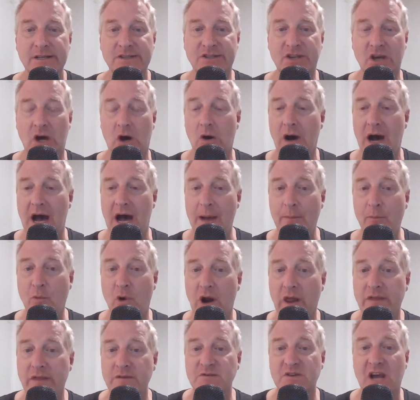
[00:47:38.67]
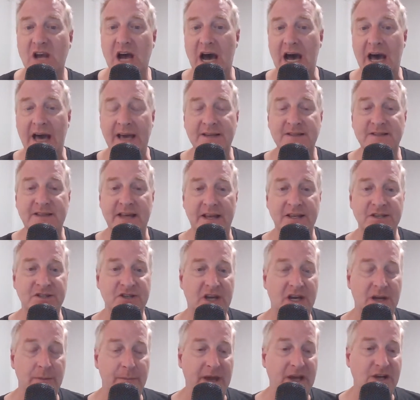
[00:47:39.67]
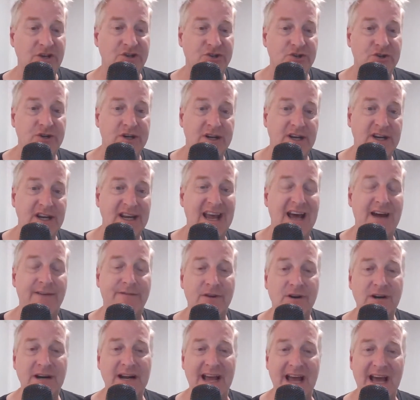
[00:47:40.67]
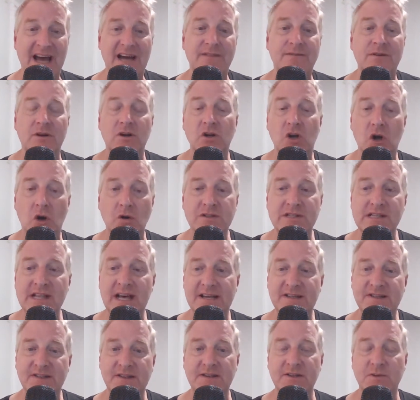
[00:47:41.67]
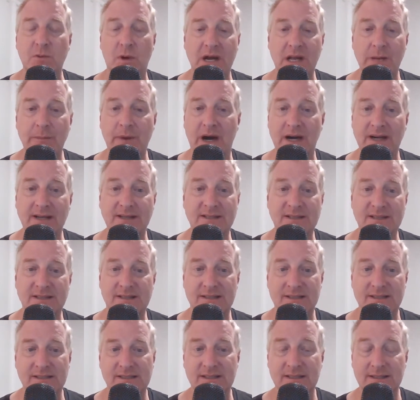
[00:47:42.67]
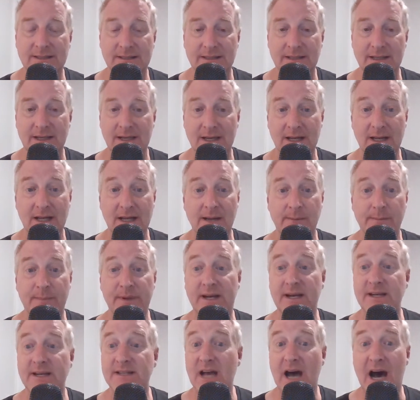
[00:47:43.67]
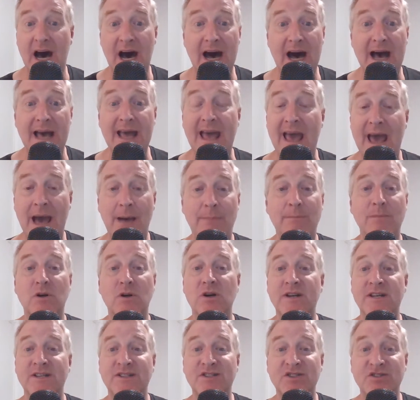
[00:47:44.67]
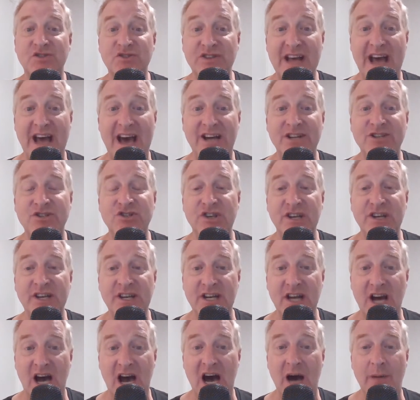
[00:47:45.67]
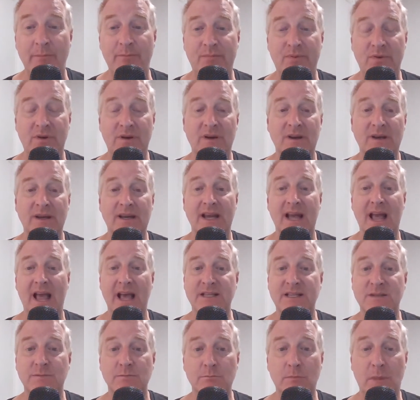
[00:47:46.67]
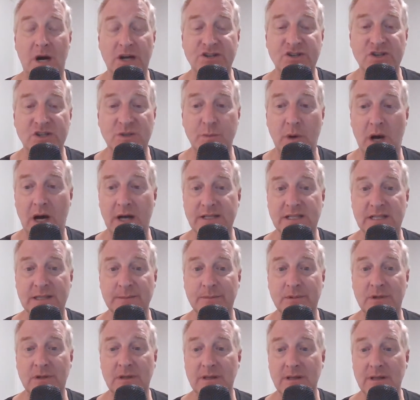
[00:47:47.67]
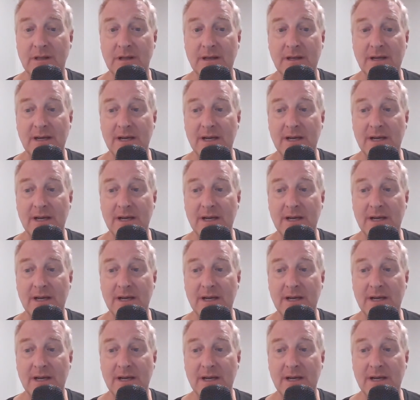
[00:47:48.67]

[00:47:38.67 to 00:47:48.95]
so I'm one of those guys that is going to make sure it never, ever goes less than 20 bucks because I am going to snatch it up as much as possible